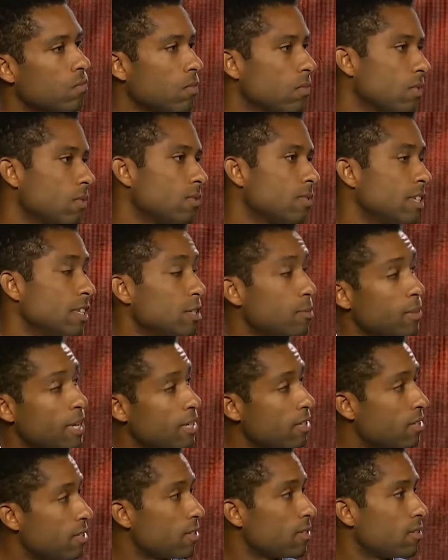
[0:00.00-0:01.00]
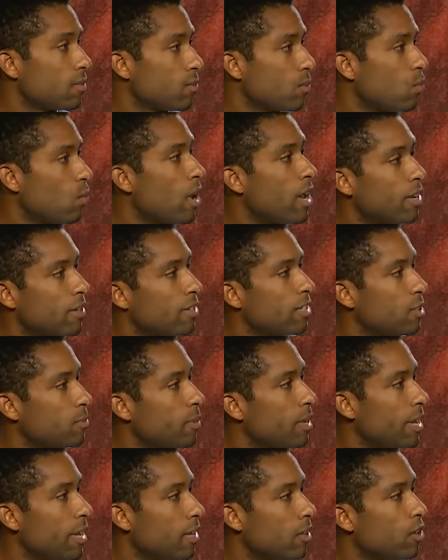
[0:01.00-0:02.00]
dismiss what is
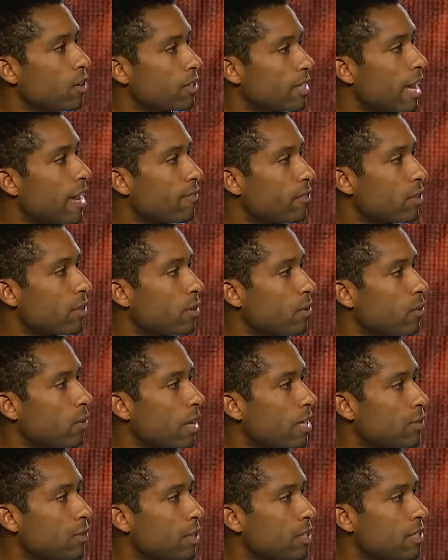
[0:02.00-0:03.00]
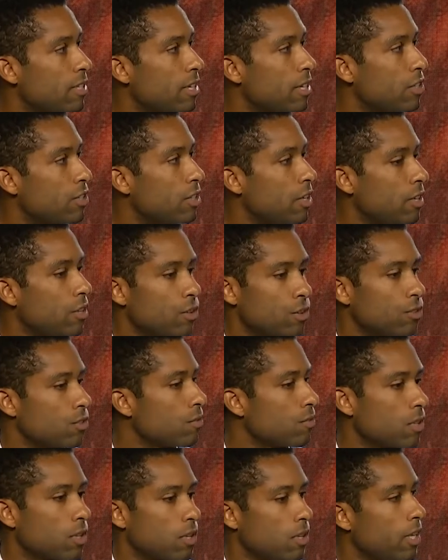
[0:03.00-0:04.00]
being looked after as relates to ESG, there's
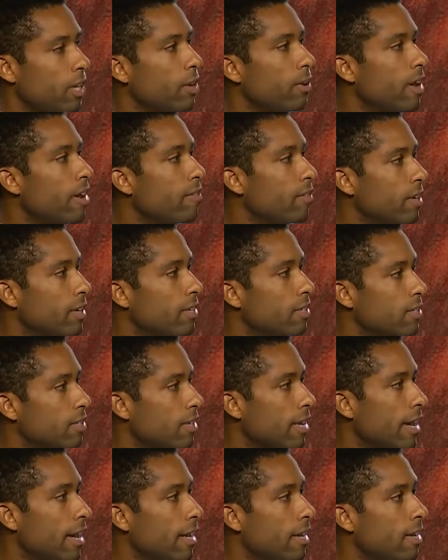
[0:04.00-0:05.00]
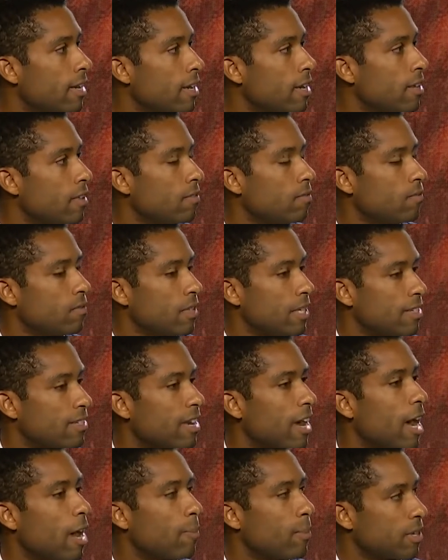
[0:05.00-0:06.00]
clear evidence that these
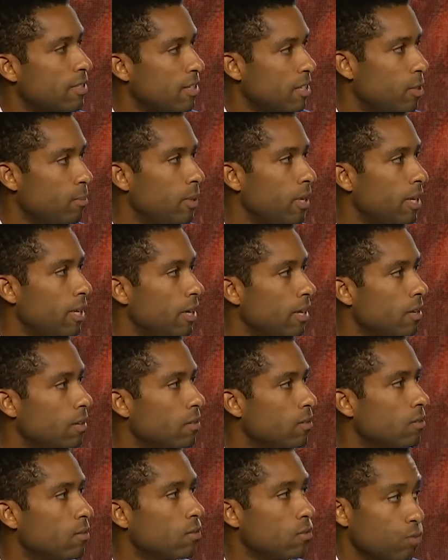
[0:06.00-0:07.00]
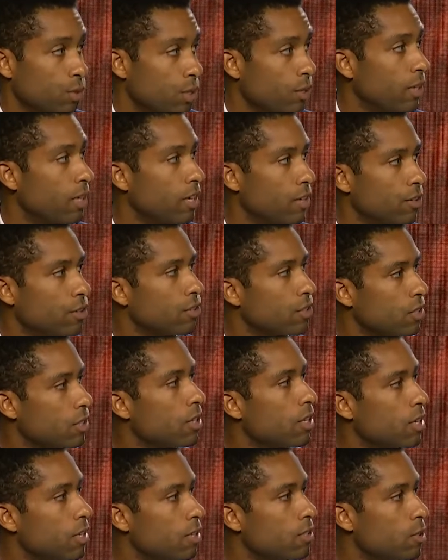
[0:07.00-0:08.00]
topics need to be really
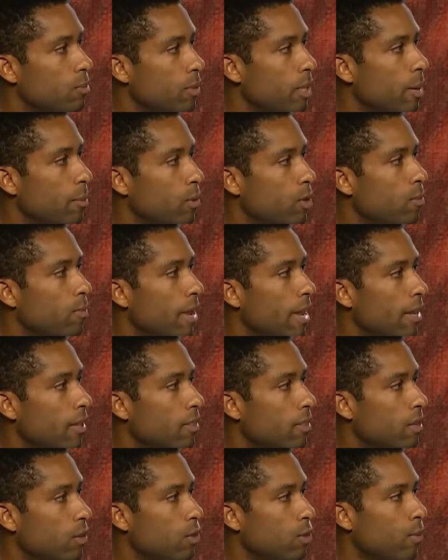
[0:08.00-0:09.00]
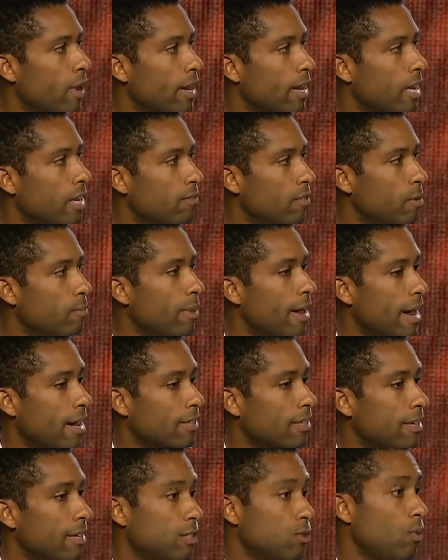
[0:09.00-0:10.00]
understood to be able to make the right kind of impact
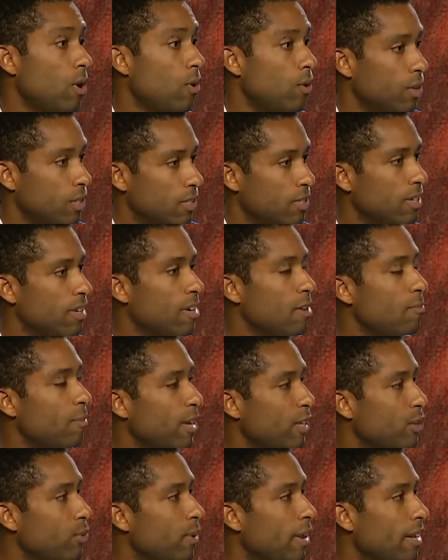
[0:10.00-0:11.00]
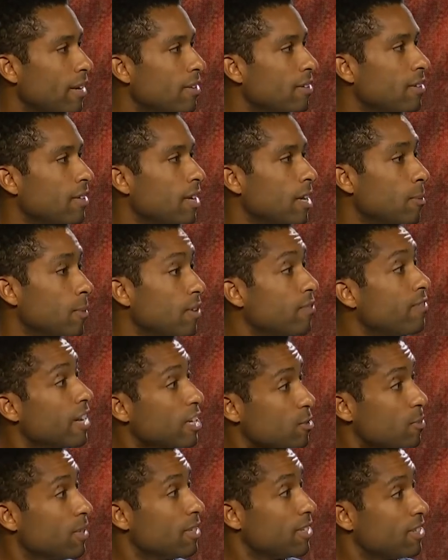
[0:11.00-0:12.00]
as well as make the right
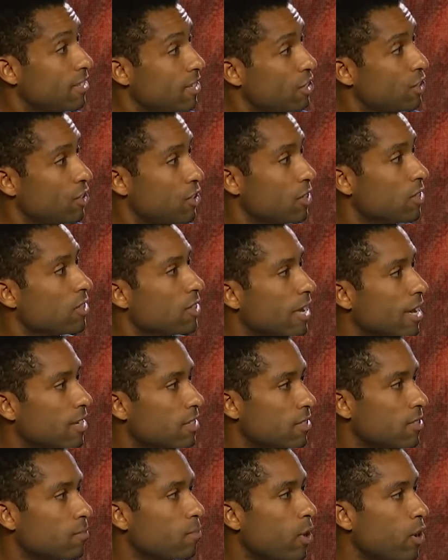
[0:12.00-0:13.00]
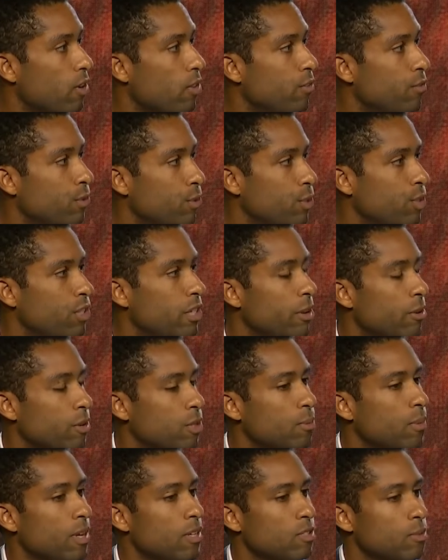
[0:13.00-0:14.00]
investment decisions as part of the fiduciary
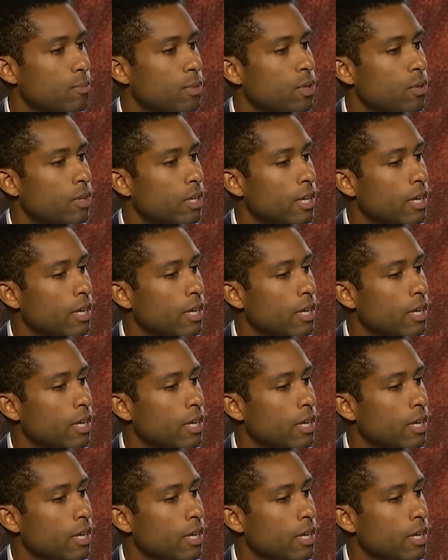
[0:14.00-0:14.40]
responsibility.